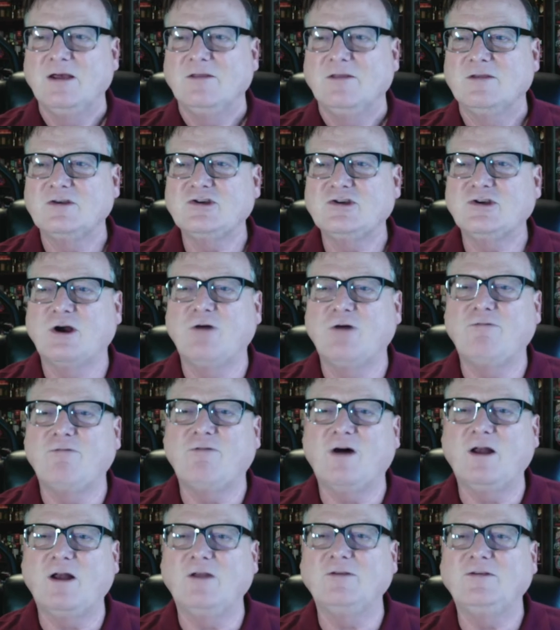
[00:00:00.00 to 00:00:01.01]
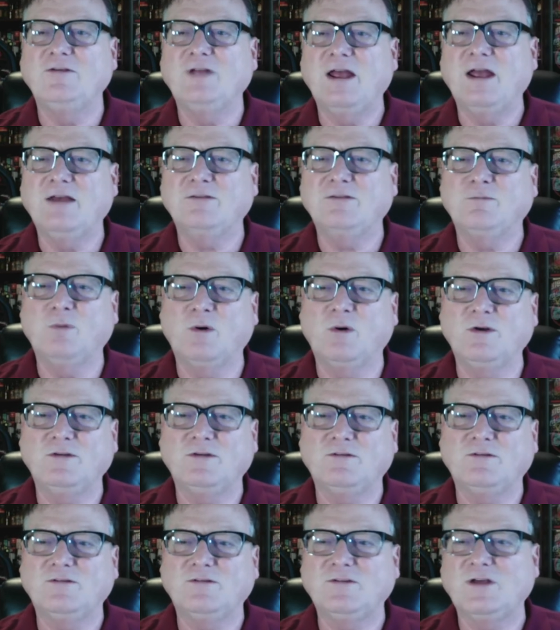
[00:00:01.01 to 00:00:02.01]
The show follows the exploits
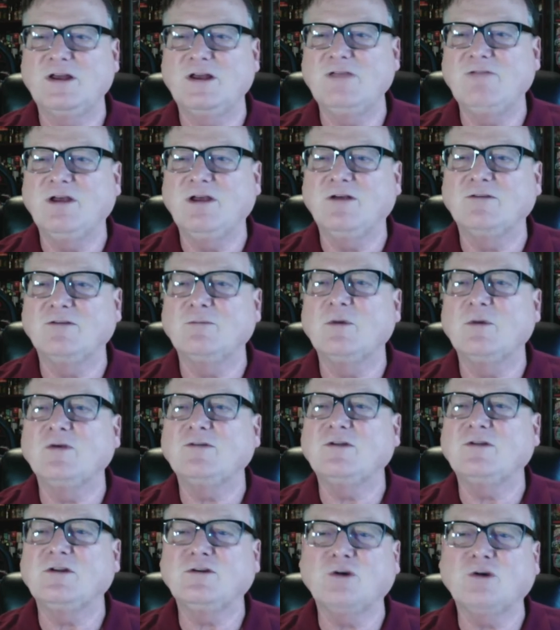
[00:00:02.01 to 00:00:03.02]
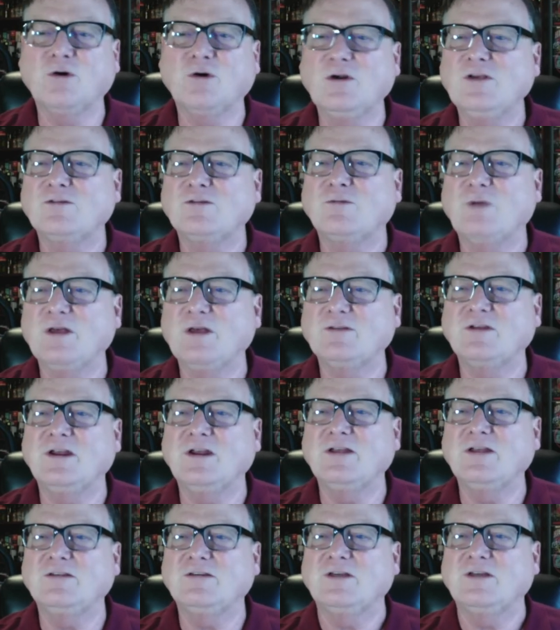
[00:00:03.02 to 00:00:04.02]
of Sunnyvale's most notorious
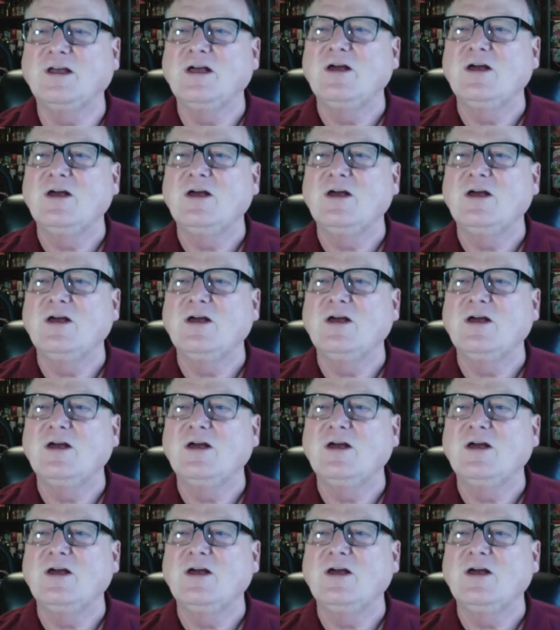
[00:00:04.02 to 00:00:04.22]
residents,